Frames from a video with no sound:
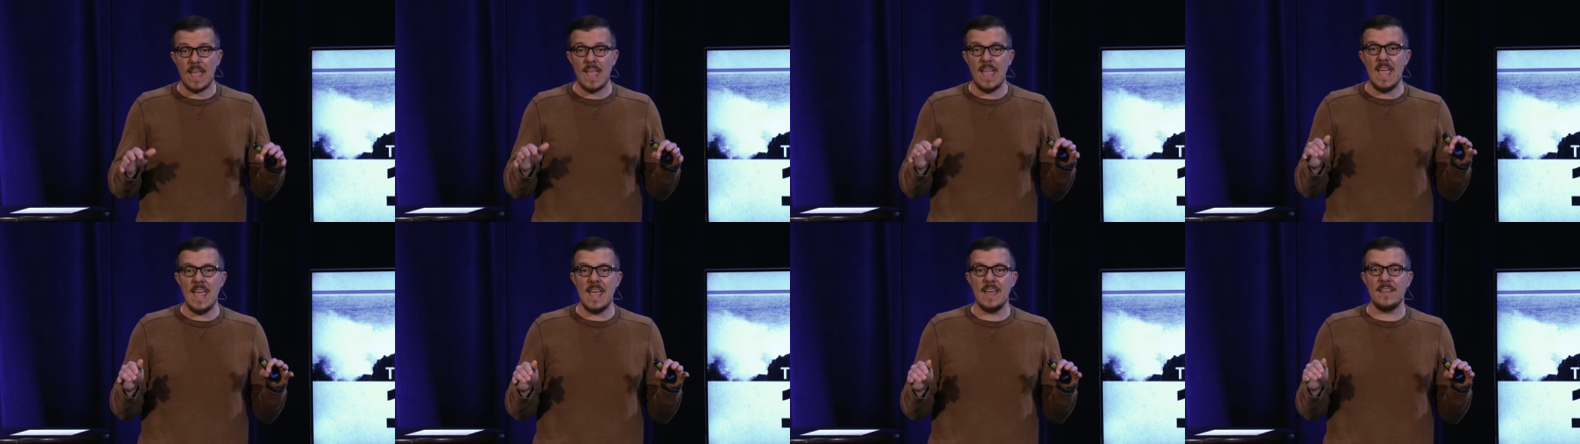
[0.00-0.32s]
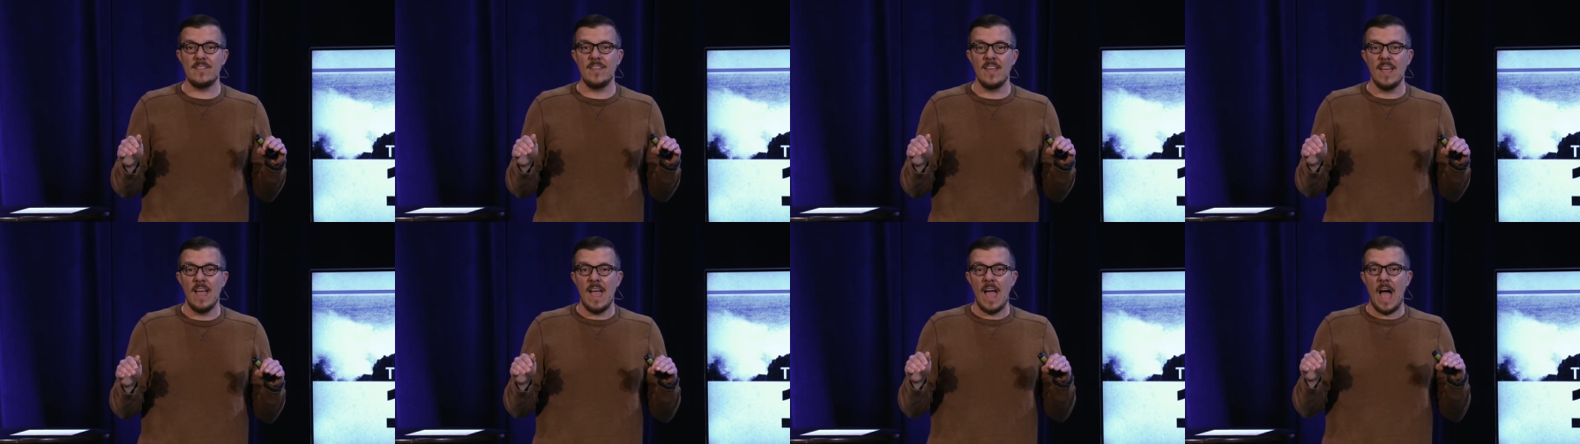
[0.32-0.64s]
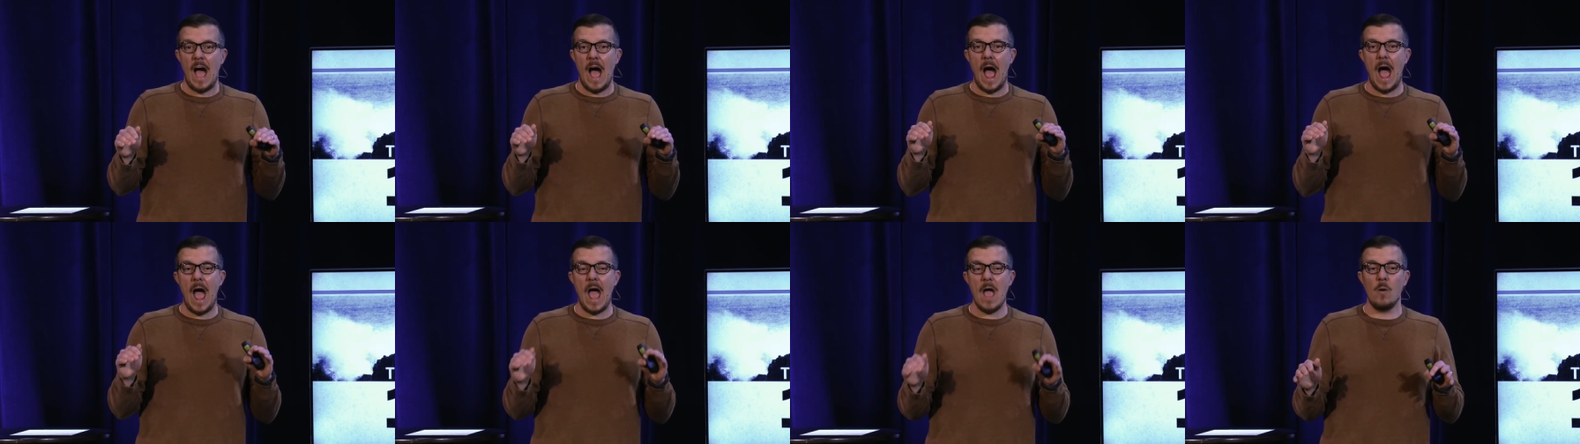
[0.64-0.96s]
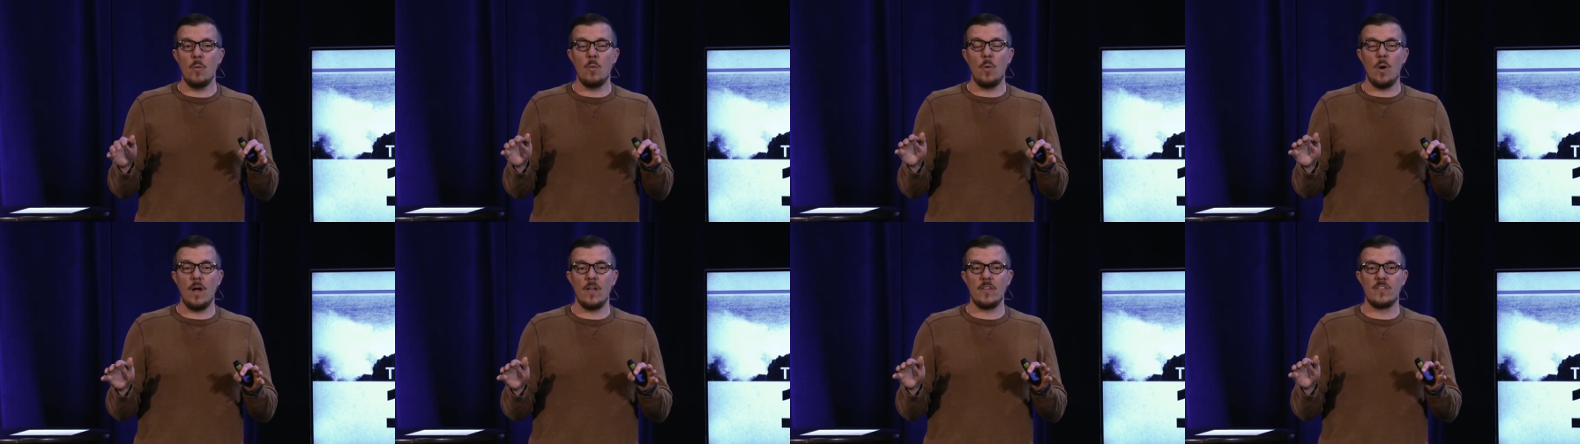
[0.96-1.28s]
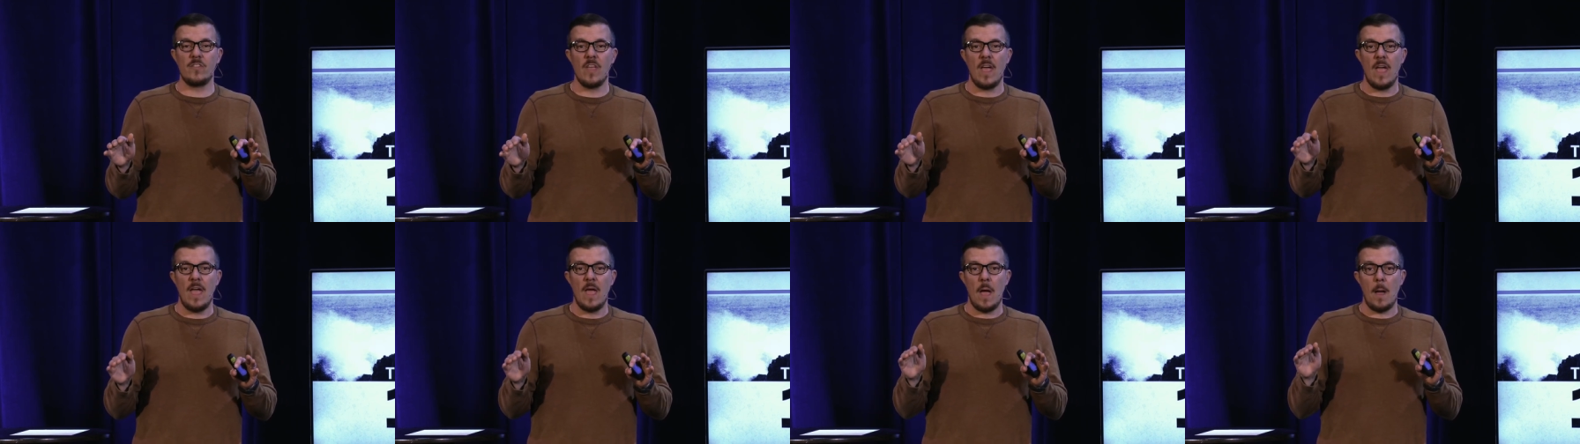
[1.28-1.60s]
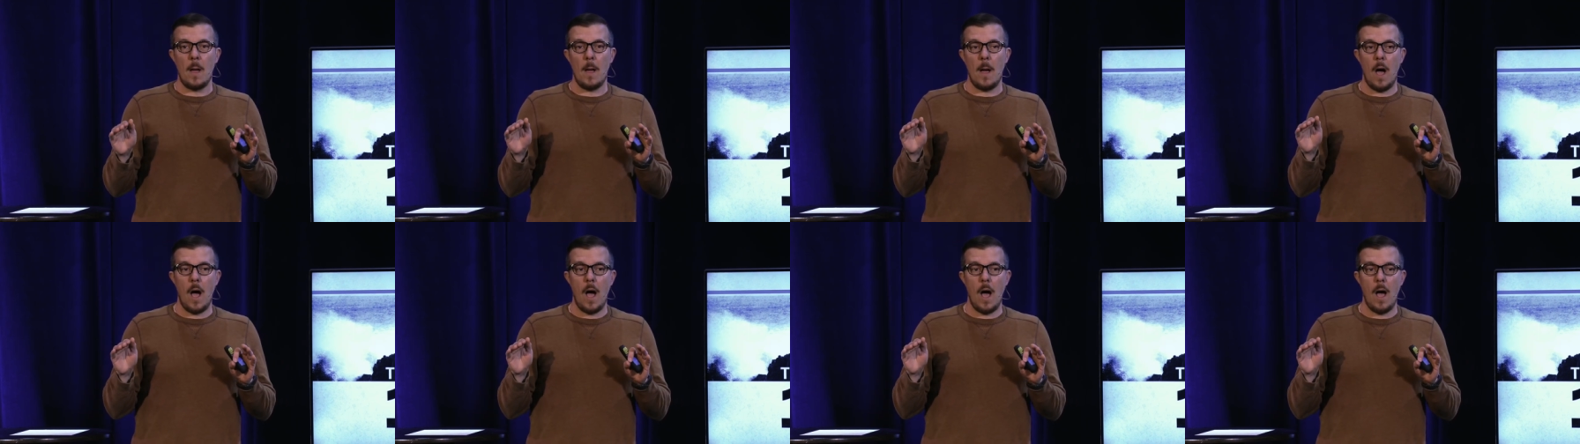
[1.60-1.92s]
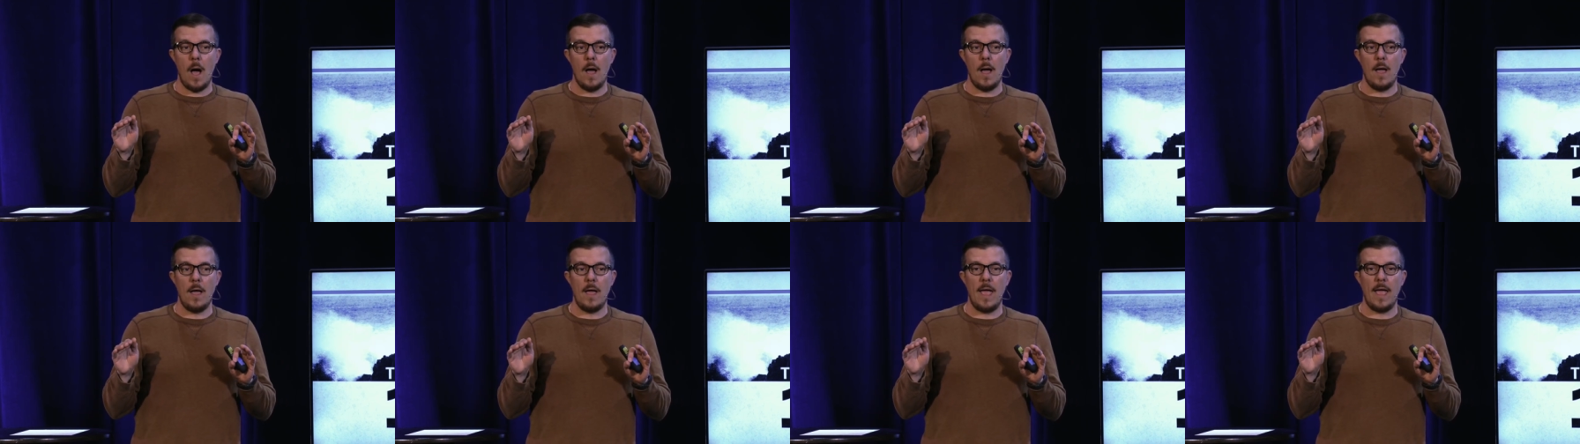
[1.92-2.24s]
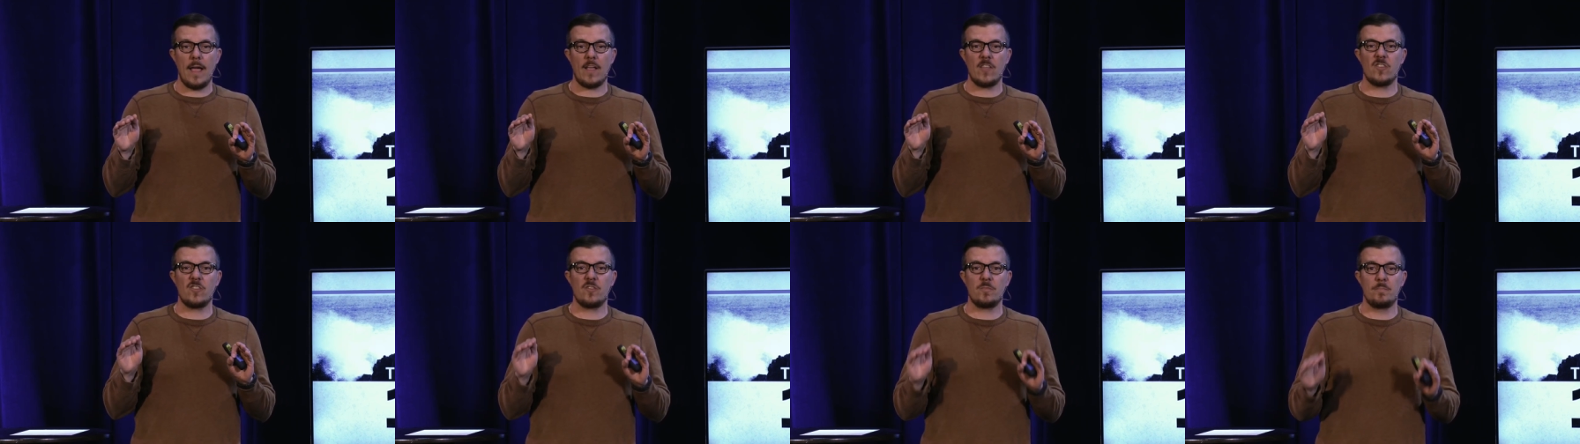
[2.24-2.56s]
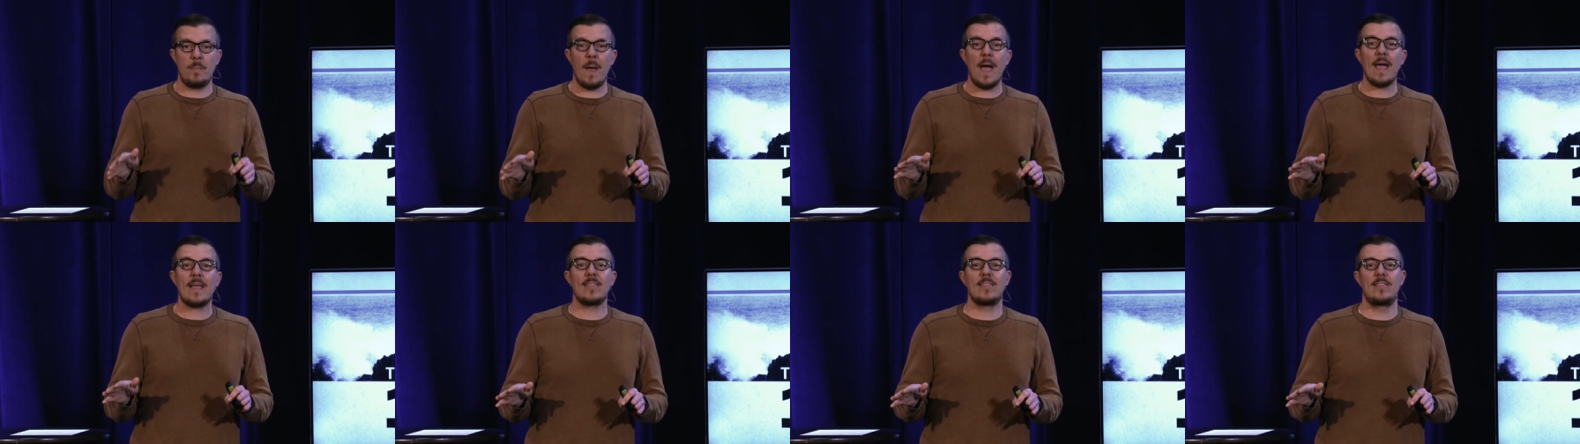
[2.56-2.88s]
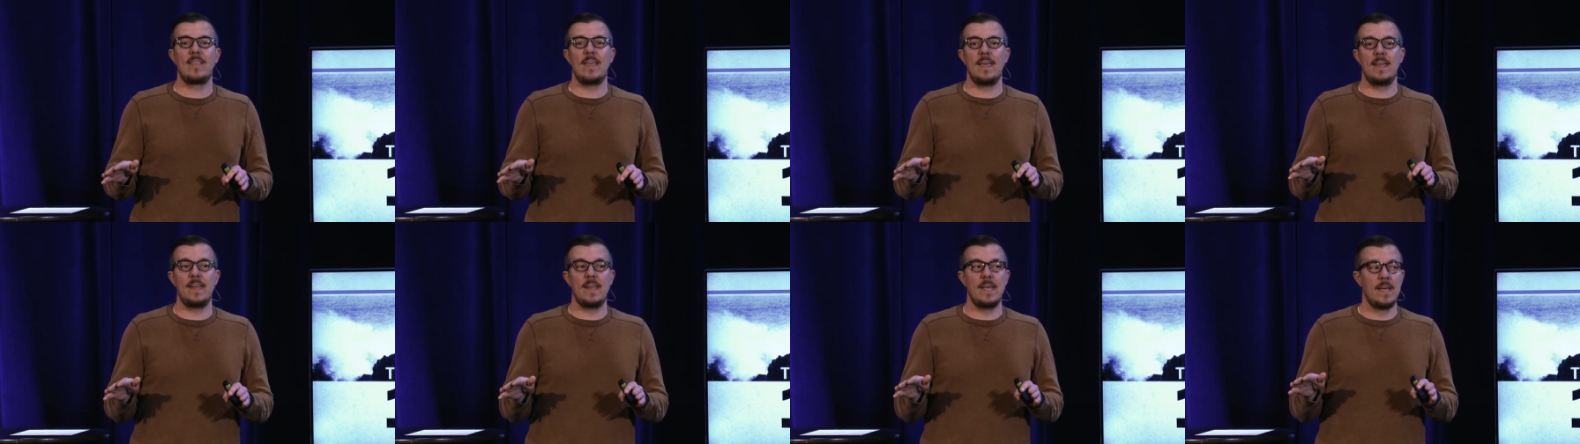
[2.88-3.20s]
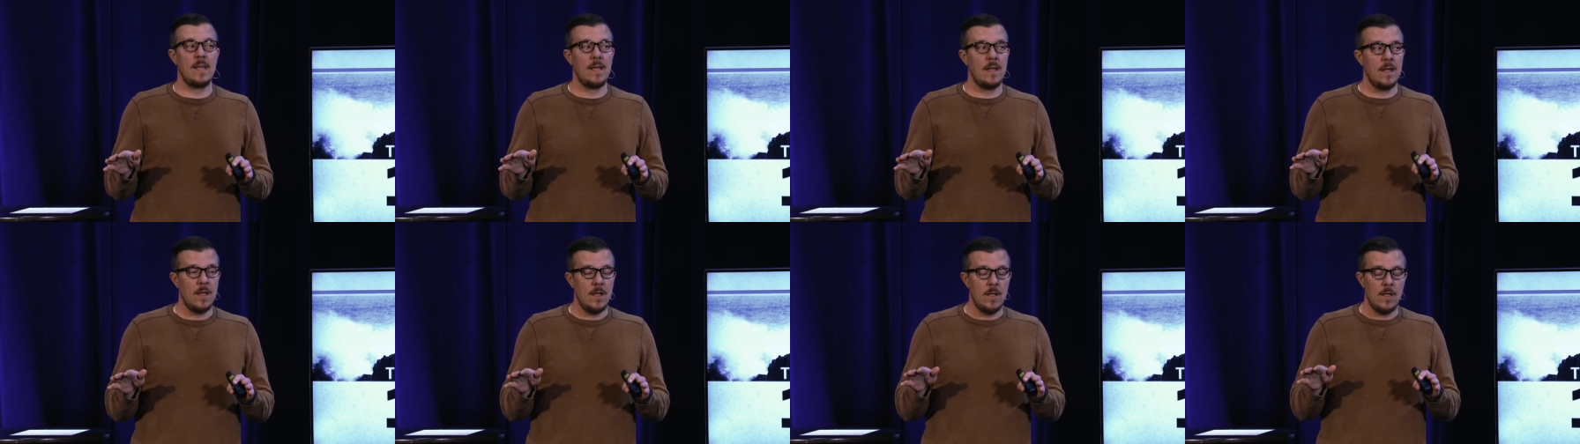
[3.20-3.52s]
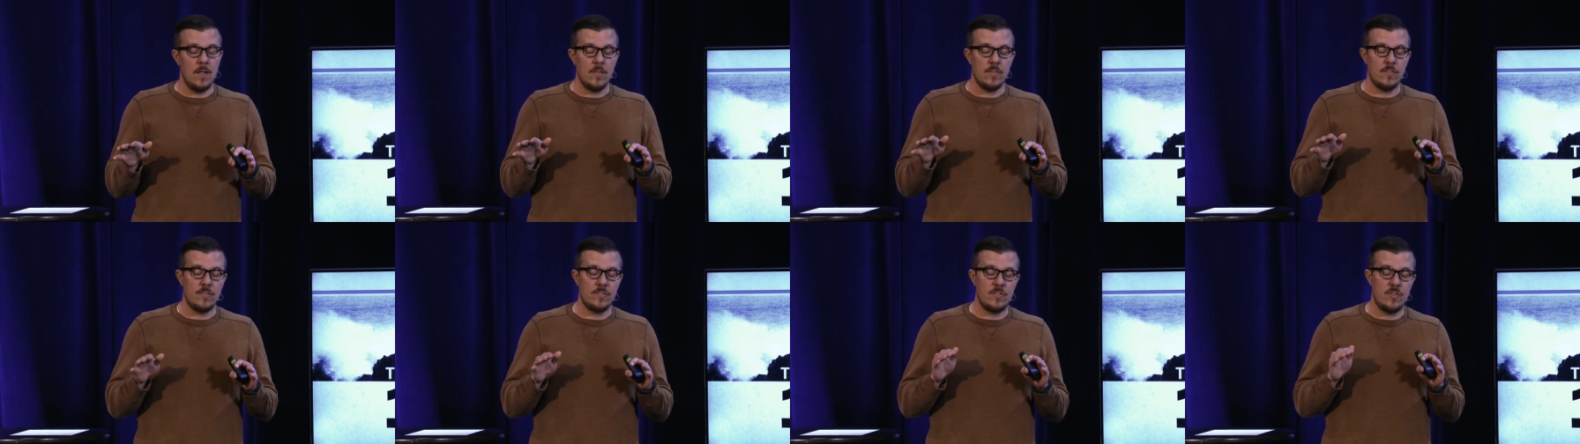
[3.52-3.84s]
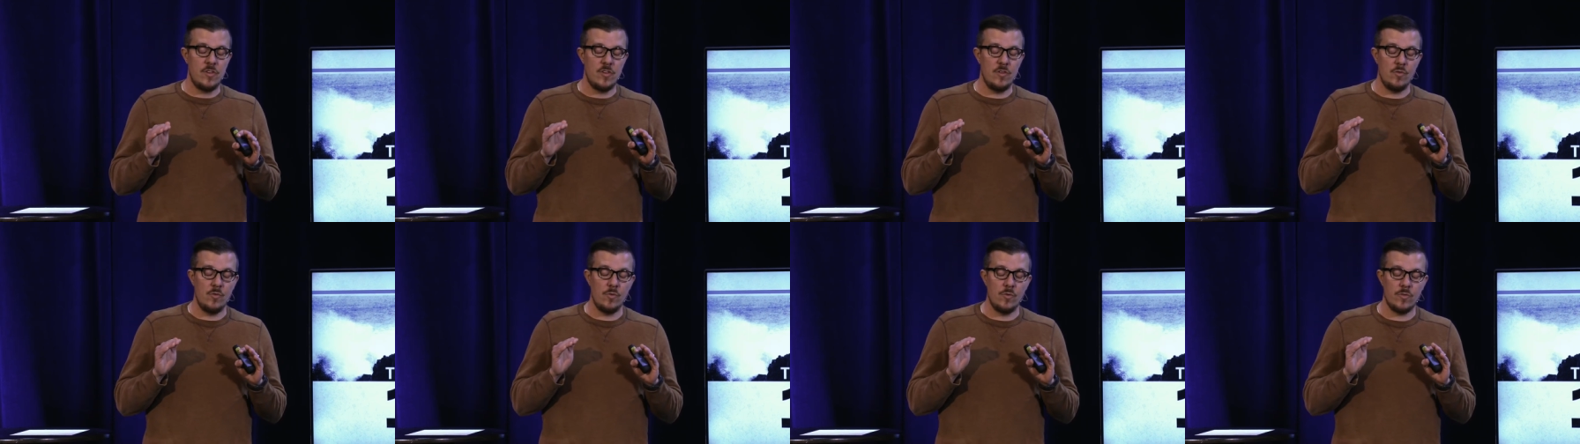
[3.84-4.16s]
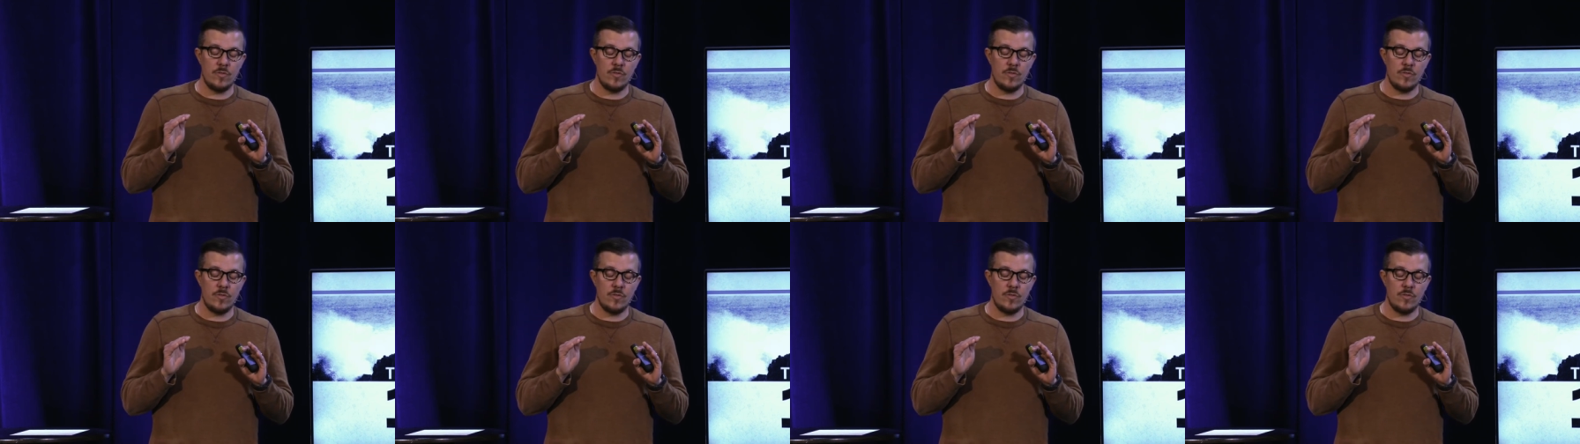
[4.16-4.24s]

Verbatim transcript: And I was uh, expected to,